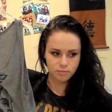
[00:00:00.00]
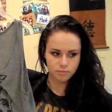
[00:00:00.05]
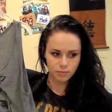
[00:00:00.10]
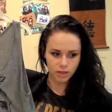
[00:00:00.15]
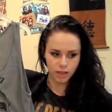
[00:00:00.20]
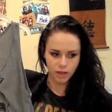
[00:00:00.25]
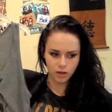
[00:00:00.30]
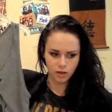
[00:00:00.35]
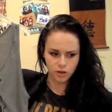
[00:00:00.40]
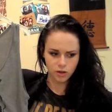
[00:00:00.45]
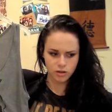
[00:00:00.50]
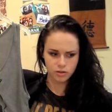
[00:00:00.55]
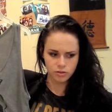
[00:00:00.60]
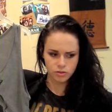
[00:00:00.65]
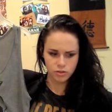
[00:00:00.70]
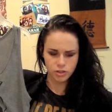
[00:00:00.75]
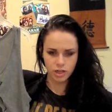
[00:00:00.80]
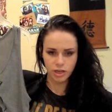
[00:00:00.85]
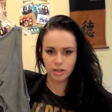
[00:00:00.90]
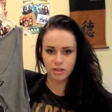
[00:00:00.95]
Like
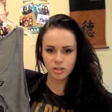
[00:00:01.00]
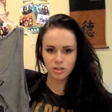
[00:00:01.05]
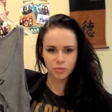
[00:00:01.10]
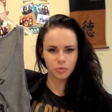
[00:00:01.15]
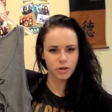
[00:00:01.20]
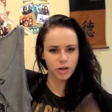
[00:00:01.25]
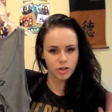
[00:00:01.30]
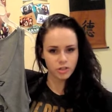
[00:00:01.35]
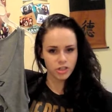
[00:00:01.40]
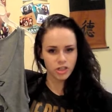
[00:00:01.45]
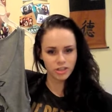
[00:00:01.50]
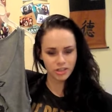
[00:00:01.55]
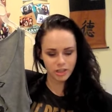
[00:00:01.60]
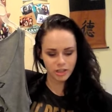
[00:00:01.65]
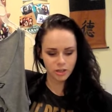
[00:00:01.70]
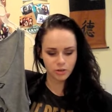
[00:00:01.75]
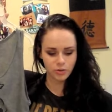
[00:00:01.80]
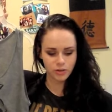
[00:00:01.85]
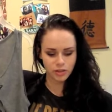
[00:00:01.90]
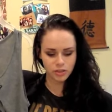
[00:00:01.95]
she wore it on Jay
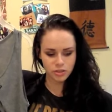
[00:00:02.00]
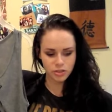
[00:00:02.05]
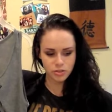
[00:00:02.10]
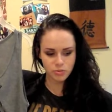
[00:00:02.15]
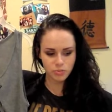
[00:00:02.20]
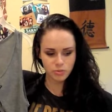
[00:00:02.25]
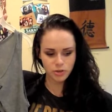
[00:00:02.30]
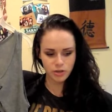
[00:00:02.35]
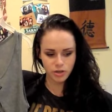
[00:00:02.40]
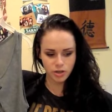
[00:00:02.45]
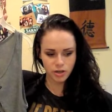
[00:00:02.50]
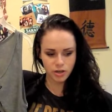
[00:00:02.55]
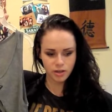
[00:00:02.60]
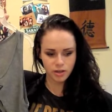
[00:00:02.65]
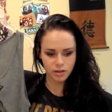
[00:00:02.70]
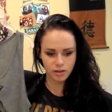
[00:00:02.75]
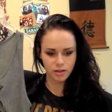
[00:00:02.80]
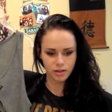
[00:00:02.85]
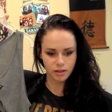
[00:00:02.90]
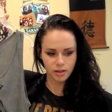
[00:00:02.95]
Leno, and then she wore it on
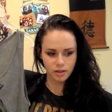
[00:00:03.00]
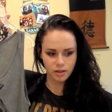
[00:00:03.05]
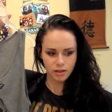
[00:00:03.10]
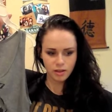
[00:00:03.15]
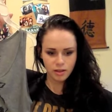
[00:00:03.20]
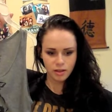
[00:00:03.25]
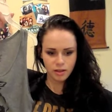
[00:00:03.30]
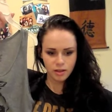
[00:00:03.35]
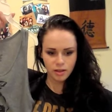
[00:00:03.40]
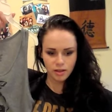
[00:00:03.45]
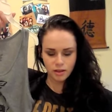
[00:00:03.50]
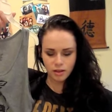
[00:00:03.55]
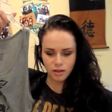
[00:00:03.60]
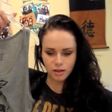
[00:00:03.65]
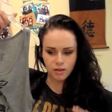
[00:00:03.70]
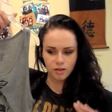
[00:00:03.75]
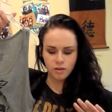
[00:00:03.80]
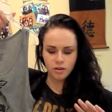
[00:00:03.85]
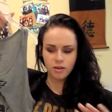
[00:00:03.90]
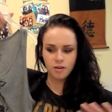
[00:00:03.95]

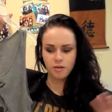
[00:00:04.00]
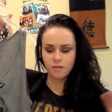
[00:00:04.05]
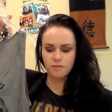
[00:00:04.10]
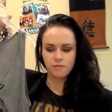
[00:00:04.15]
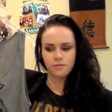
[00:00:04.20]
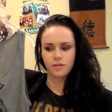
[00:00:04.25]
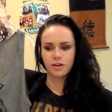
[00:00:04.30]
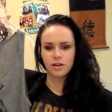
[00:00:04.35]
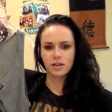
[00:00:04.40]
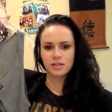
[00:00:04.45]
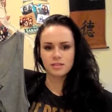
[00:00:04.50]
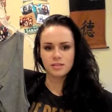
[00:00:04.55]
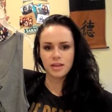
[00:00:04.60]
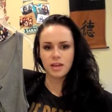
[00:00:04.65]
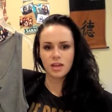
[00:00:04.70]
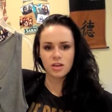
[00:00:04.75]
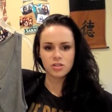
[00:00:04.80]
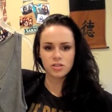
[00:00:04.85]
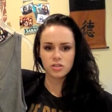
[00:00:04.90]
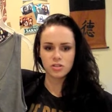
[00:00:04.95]
various
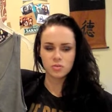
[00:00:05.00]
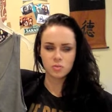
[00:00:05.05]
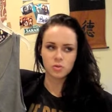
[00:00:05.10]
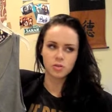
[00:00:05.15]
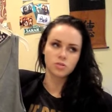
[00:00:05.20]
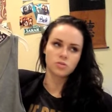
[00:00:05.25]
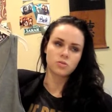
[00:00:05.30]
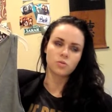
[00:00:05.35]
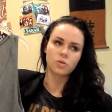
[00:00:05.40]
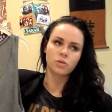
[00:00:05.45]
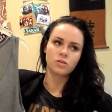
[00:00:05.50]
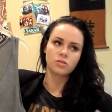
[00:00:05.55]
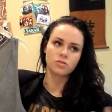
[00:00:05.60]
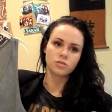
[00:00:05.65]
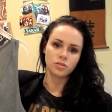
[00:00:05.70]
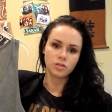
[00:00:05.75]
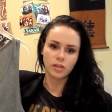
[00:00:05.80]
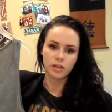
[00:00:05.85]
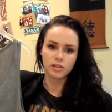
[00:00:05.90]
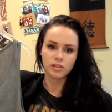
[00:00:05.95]
occasions while she was going
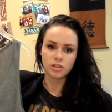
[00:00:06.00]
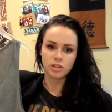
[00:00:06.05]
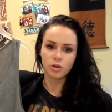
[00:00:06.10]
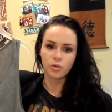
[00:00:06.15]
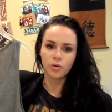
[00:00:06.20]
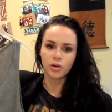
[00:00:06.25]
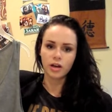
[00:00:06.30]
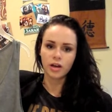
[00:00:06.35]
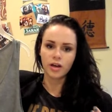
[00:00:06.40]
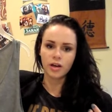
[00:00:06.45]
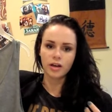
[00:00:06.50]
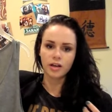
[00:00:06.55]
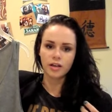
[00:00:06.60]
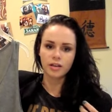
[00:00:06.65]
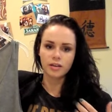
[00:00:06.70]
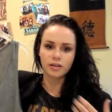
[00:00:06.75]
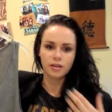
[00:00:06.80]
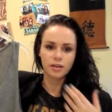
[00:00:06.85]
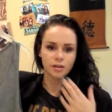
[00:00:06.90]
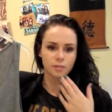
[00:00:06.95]
to do like yoga
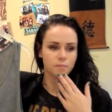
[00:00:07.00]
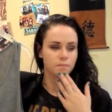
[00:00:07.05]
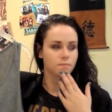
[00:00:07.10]
and